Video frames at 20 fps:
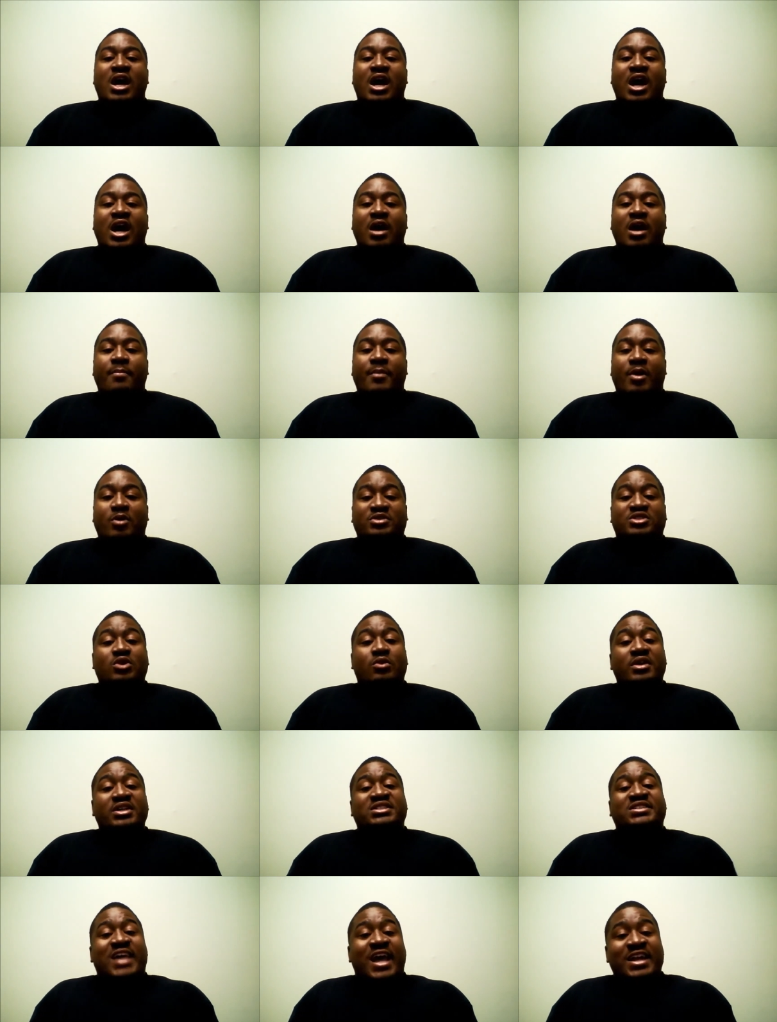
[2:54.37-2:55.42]
Um, I was
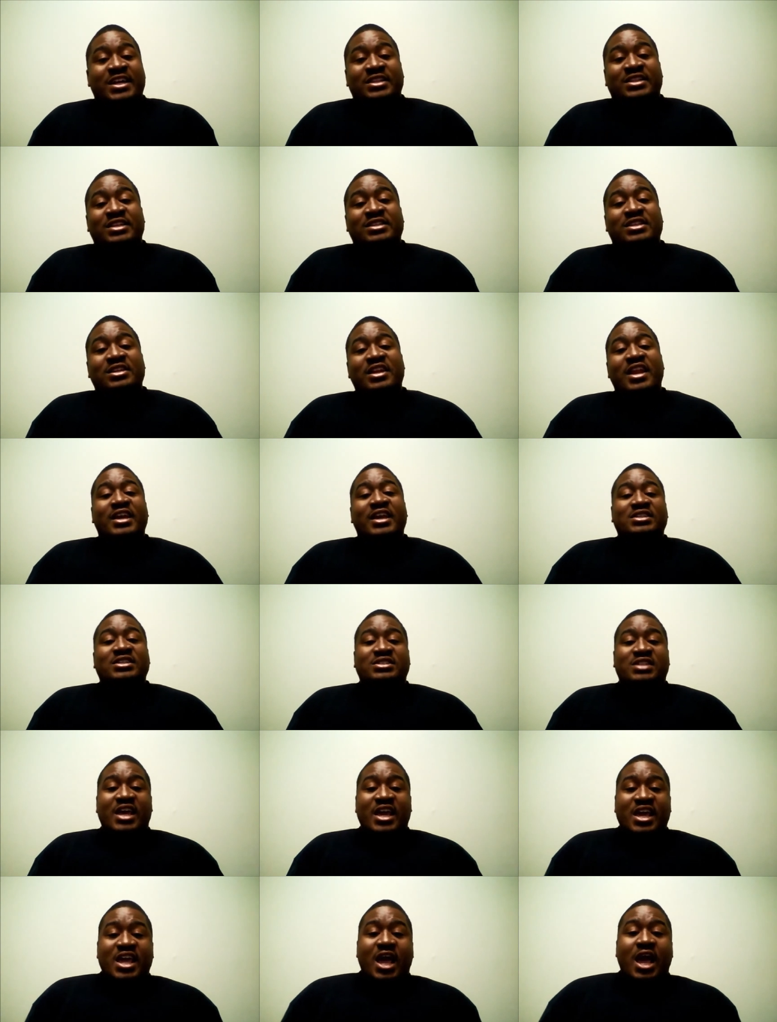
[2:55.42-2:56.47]
so excited that the next
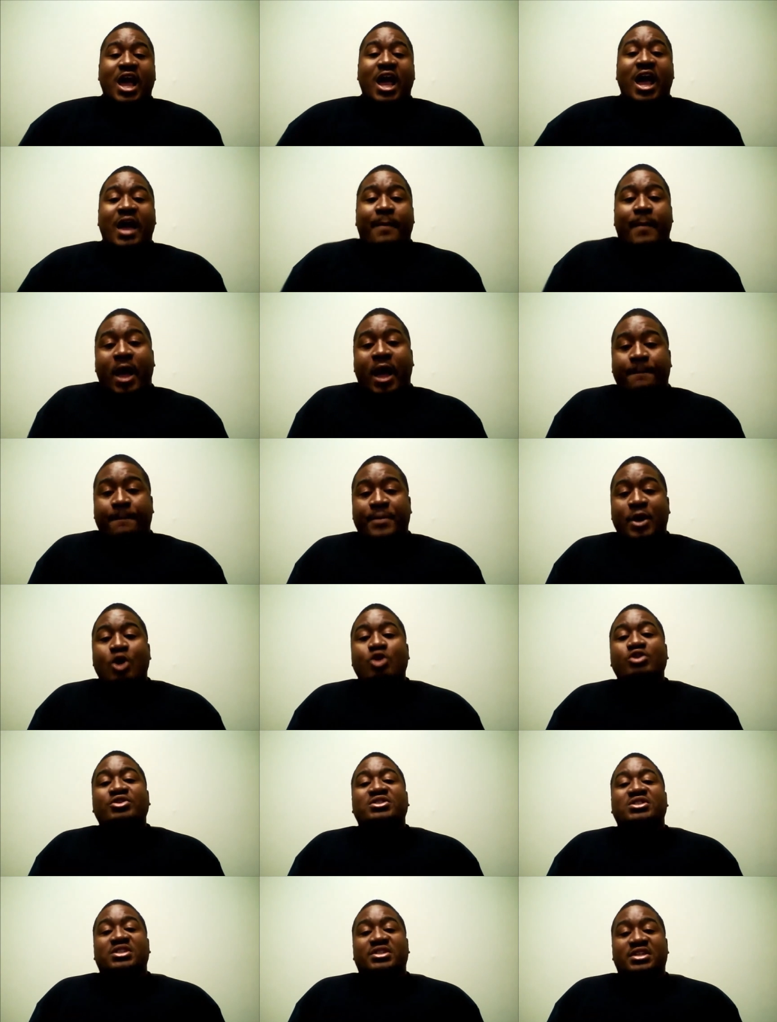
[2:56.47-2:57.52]
day I, I, I,
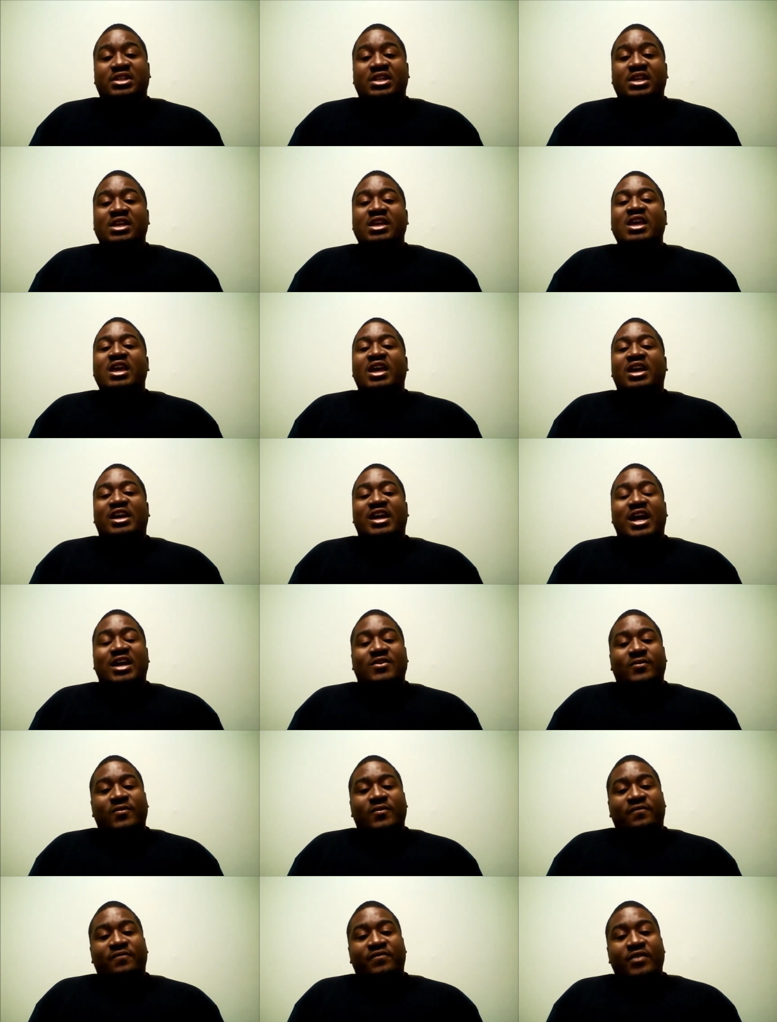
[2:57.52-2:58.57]
personally got
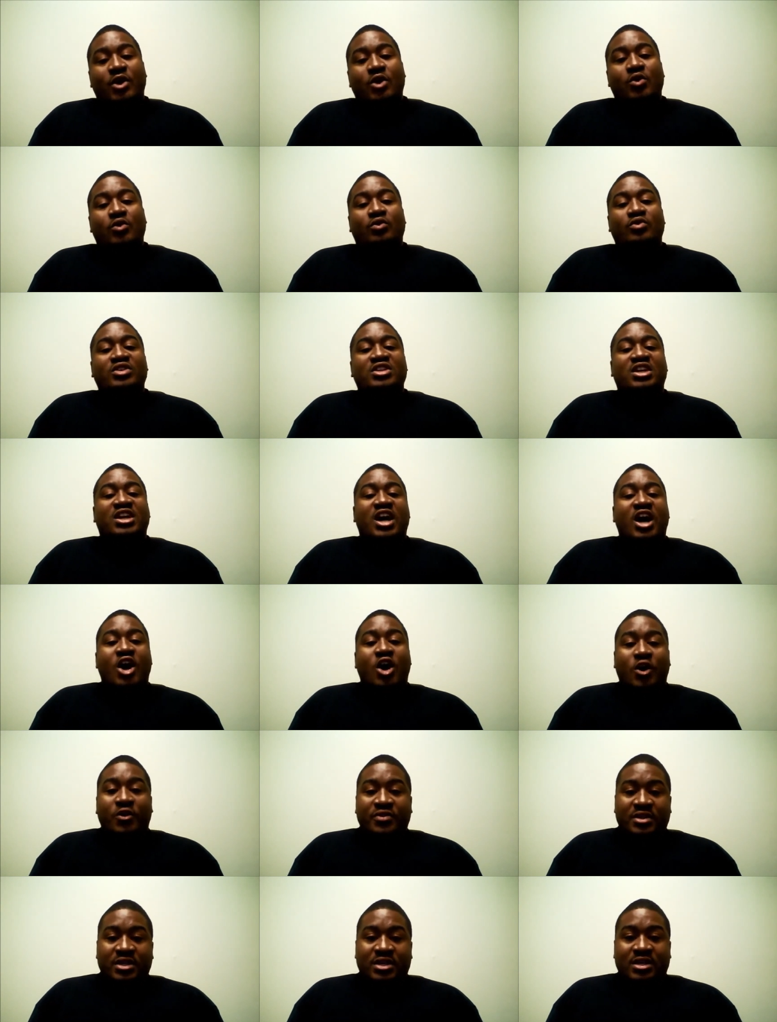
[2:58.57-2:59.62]
on the phone to
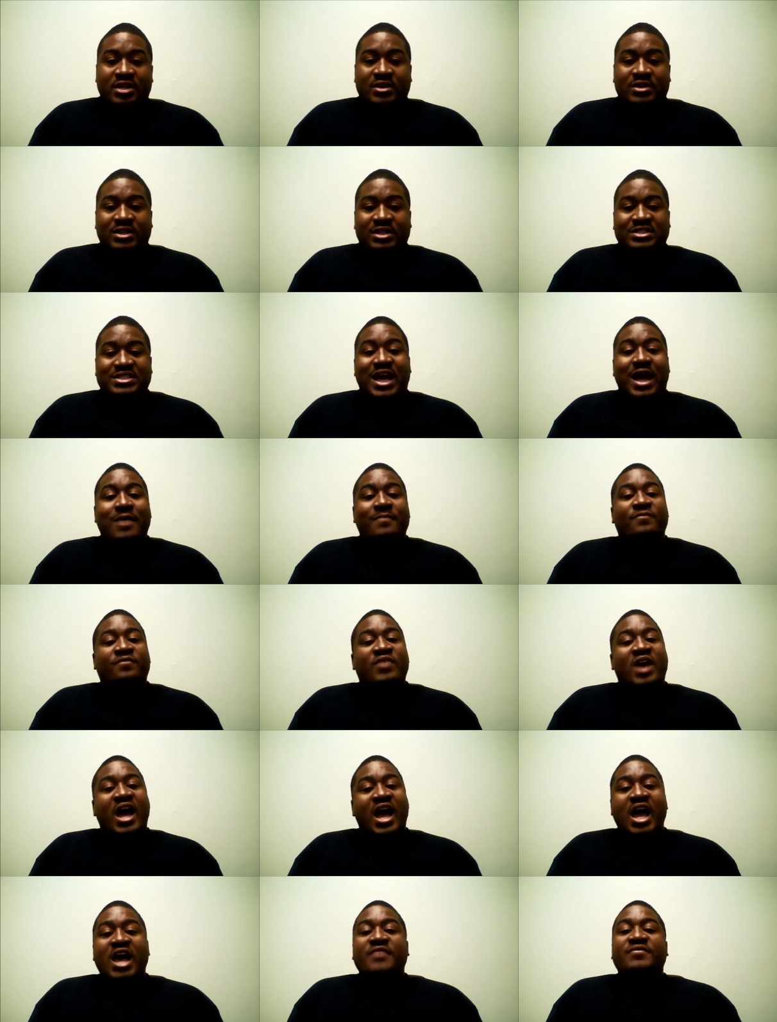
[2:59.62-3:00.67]
call the, the top
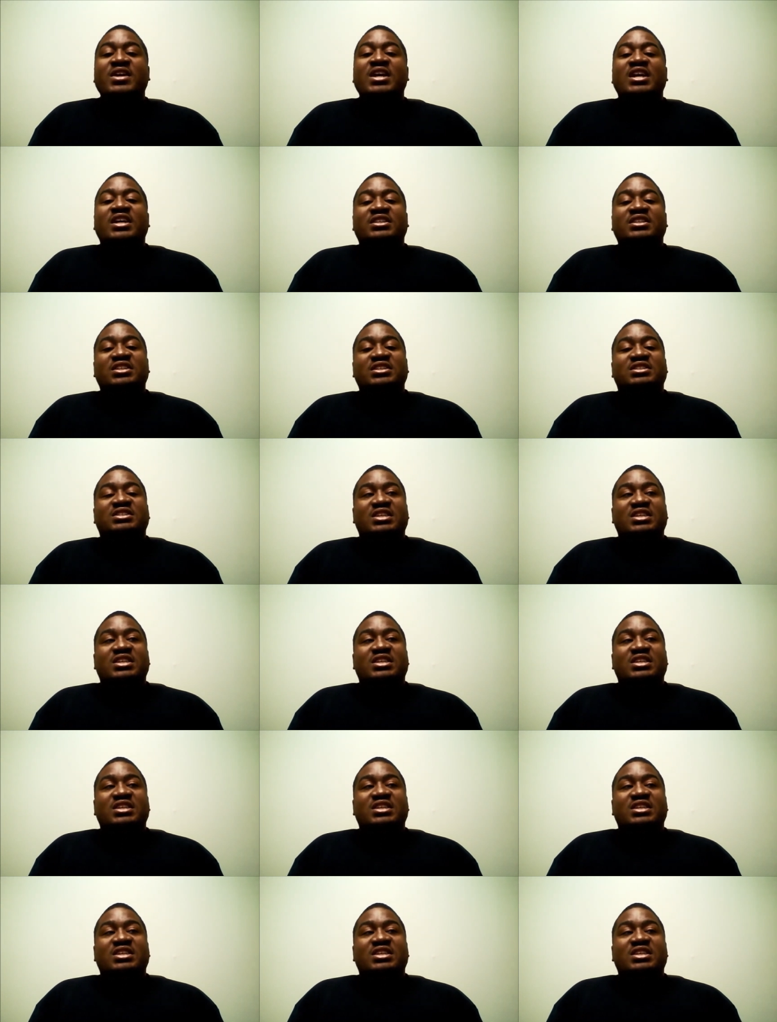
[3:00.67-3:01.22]
five to